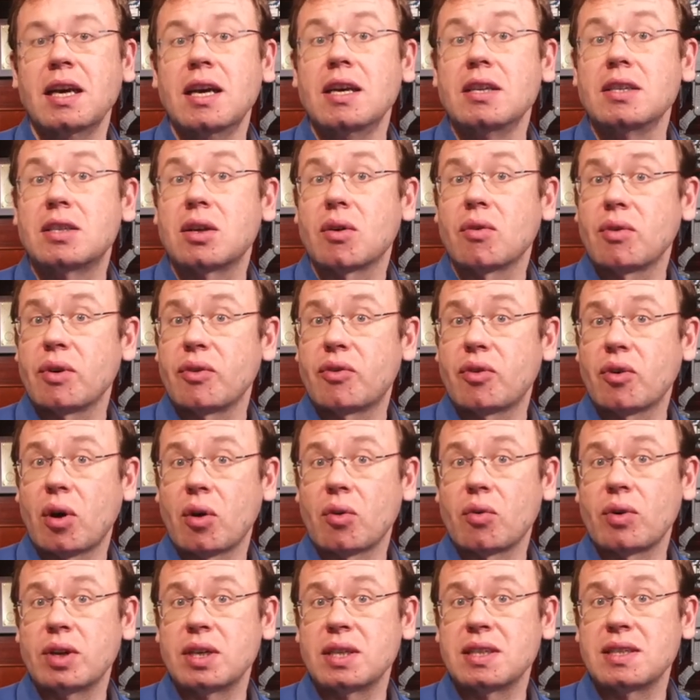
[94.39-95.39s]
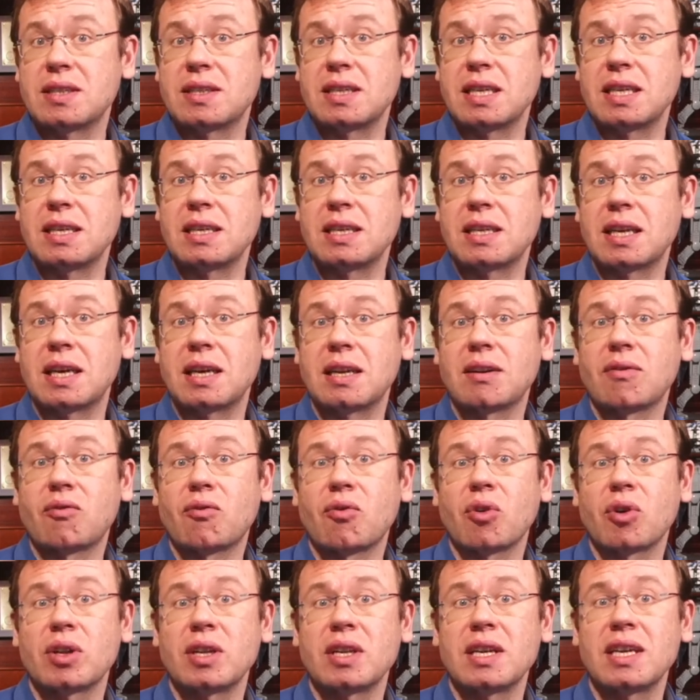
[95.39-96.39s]
So we've already seen that
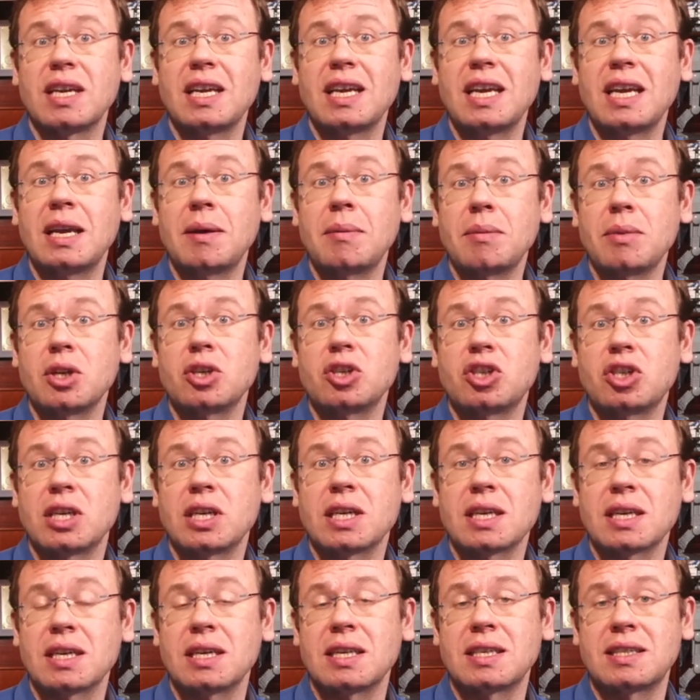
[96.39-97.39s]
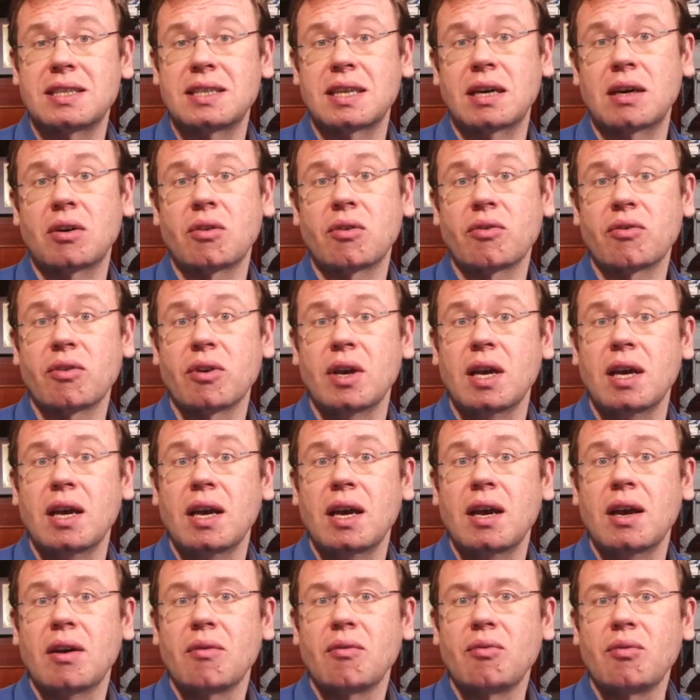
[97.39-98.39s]
for the imaging
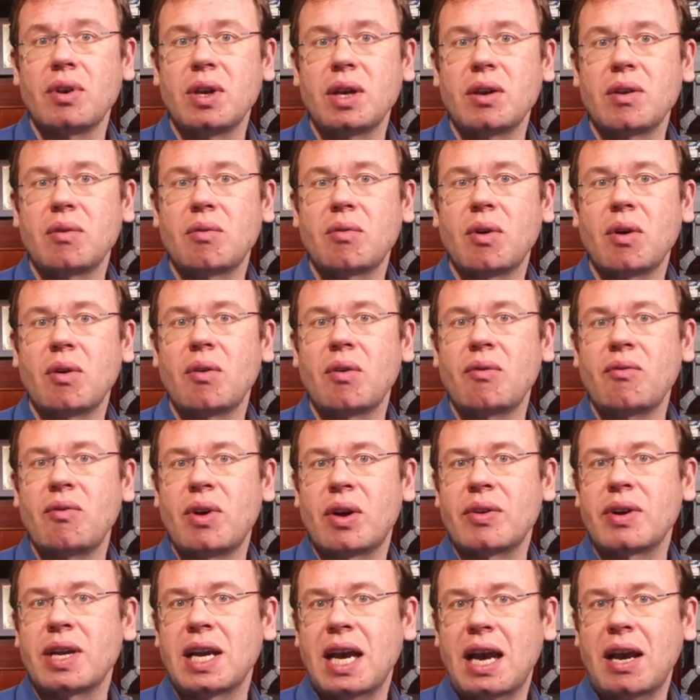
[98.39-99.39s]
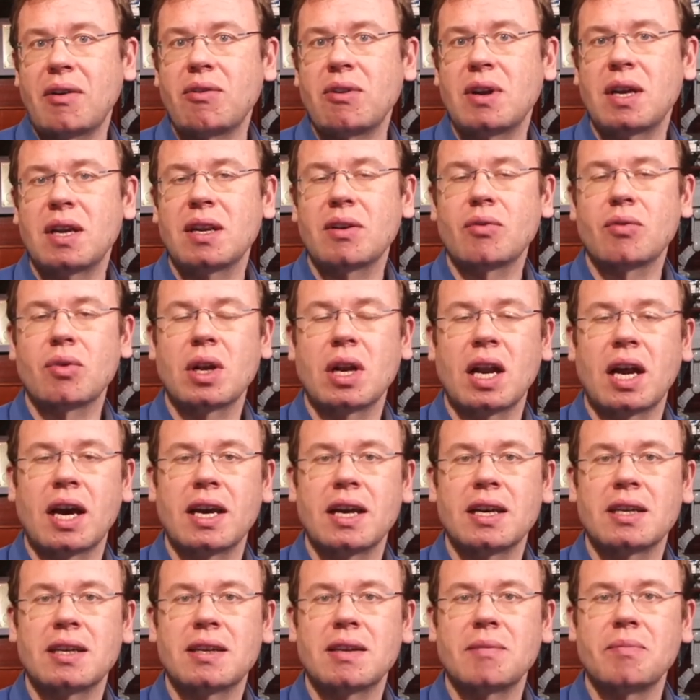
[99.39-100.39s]
itself we very heavily
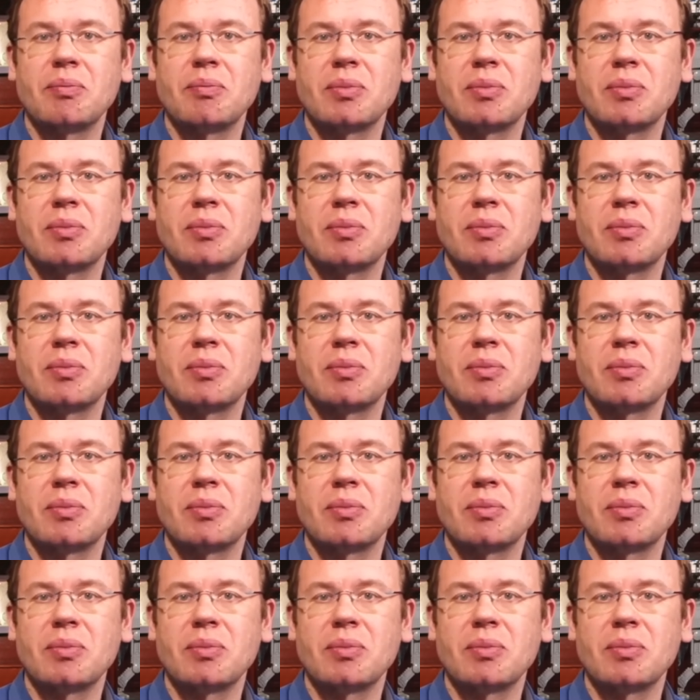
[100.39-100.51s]
relied